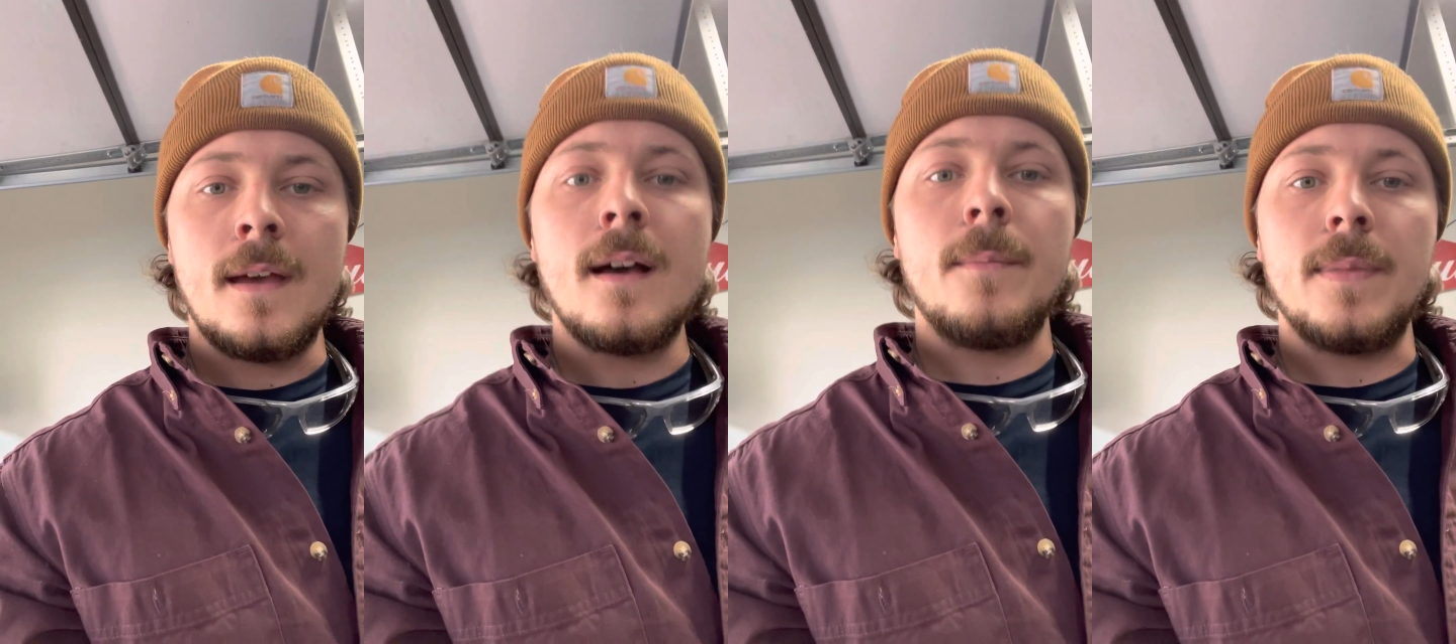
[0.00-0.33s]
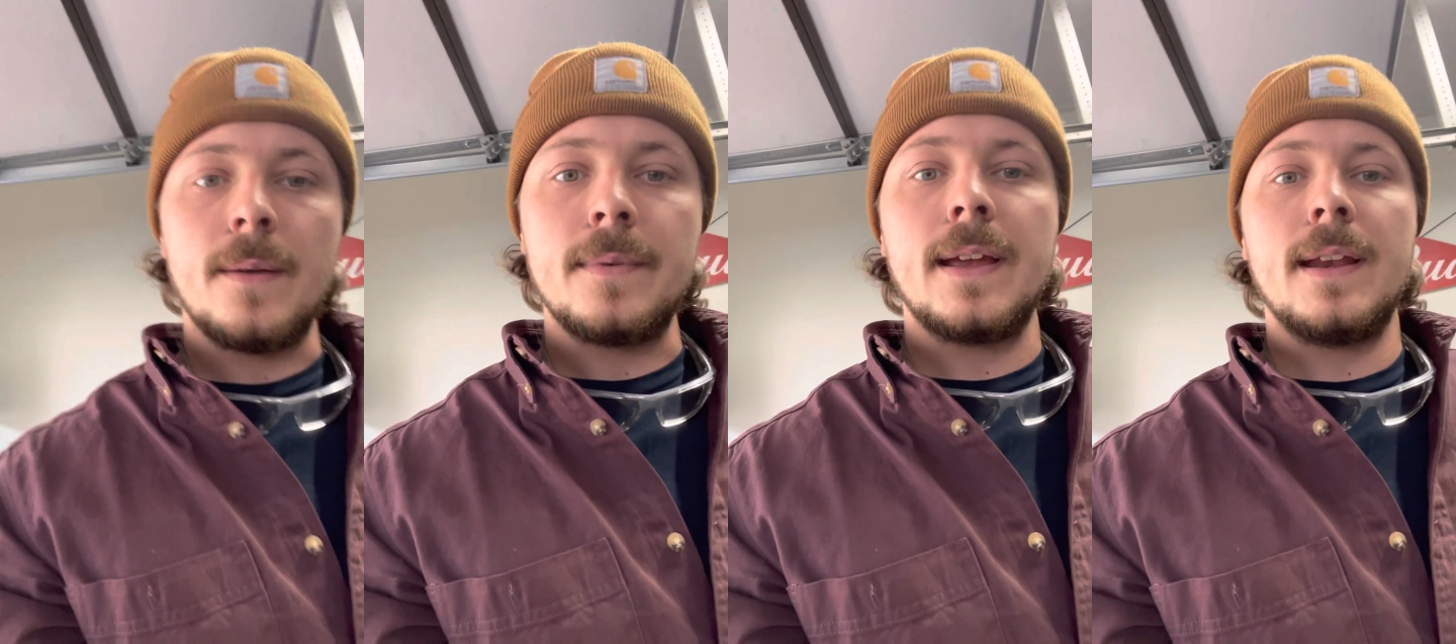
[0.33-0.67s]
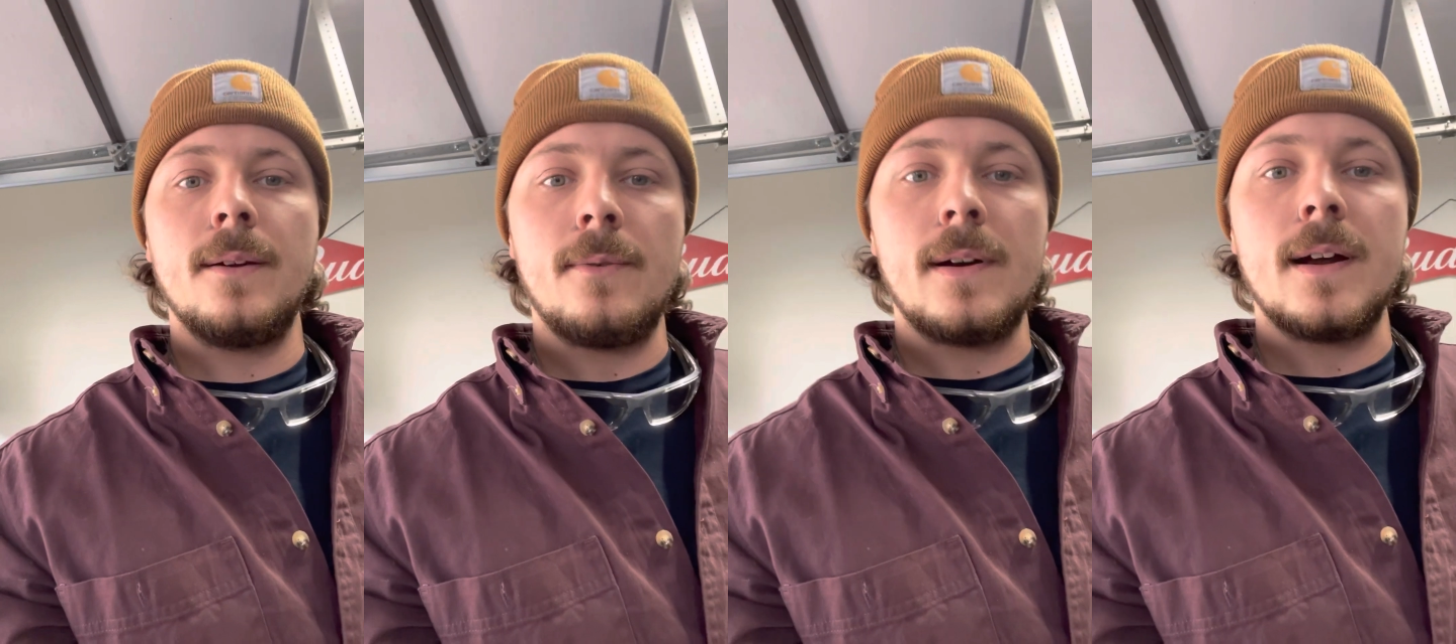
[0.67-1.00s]
I'll be able to get
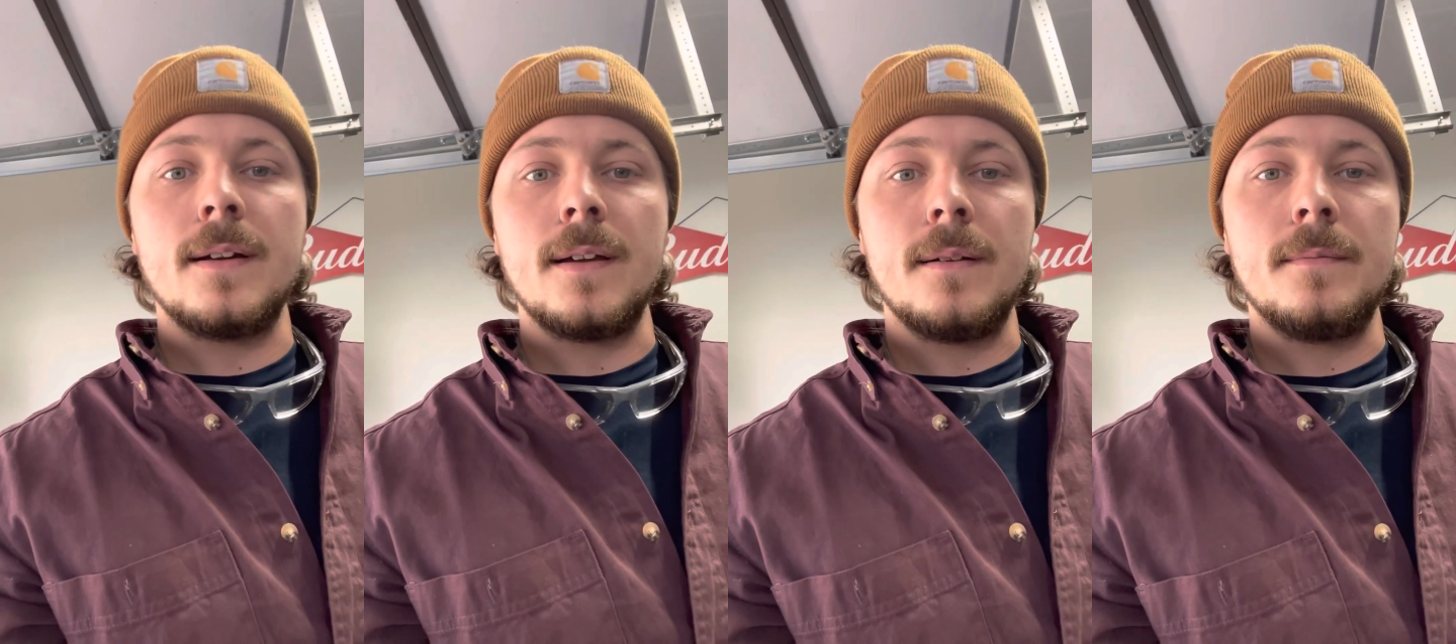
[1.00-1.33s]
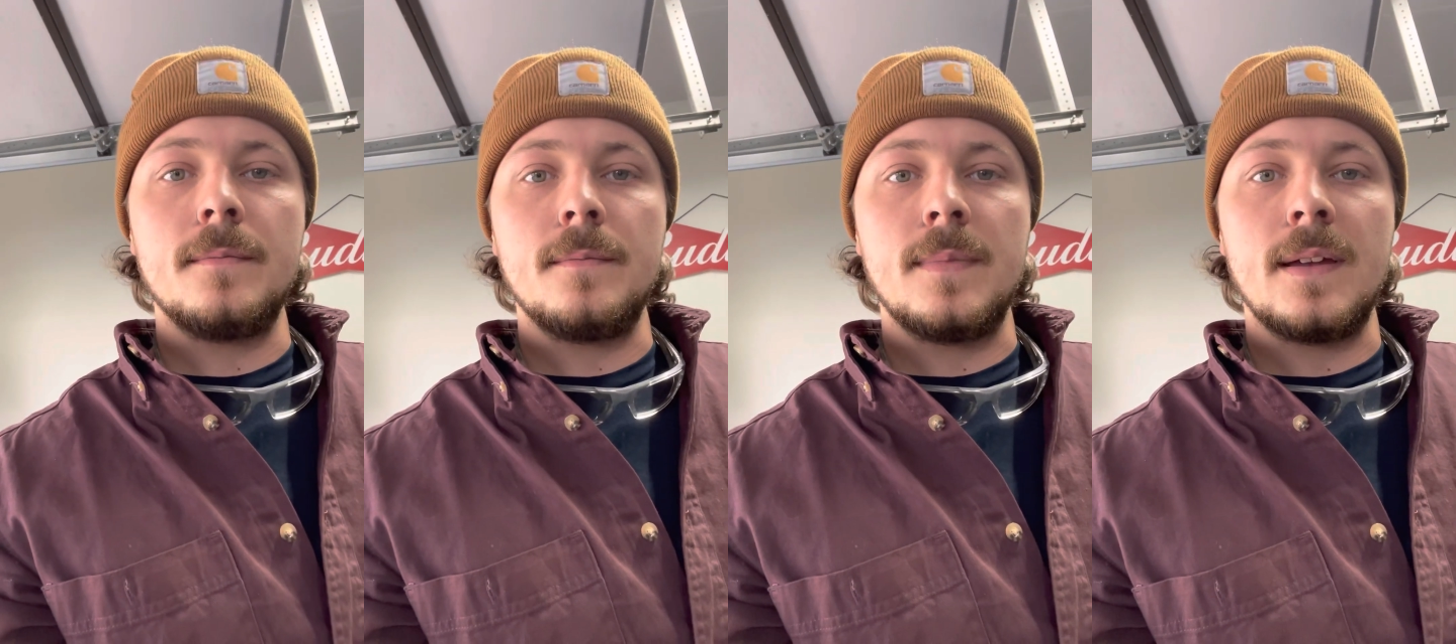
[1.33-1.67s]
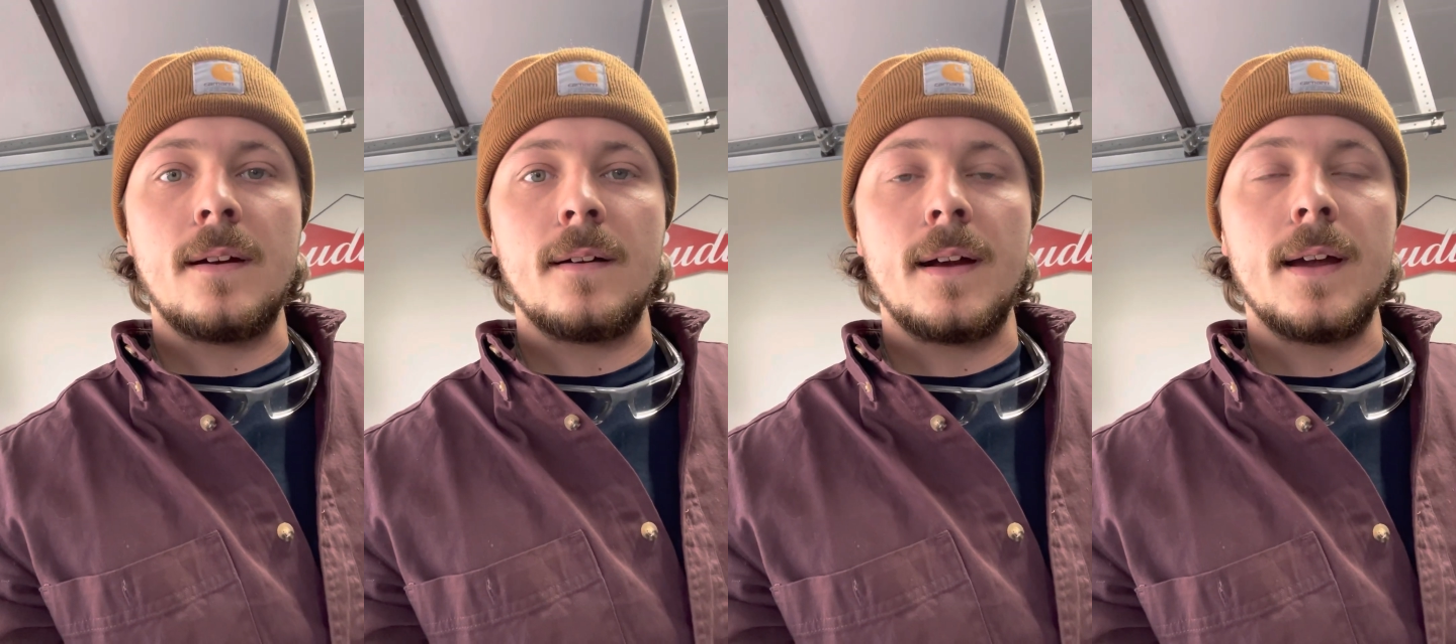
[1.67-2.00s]
it wired up, be
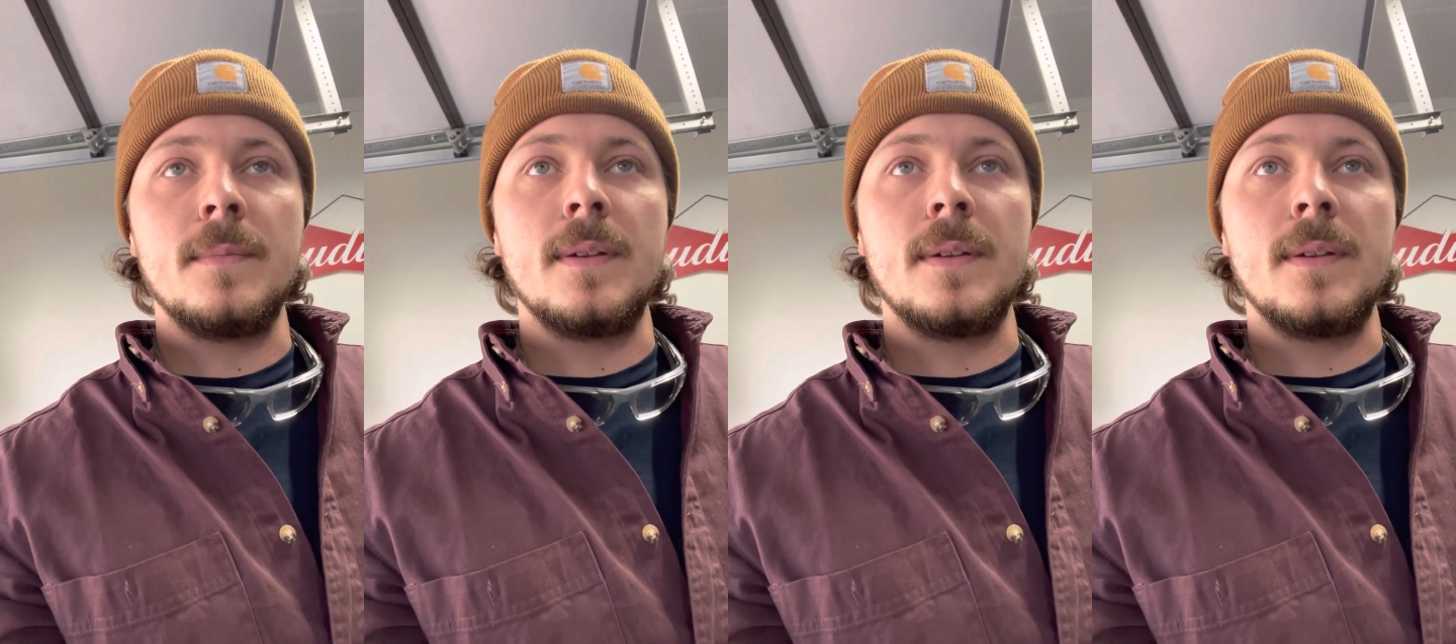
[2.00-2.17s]
all right,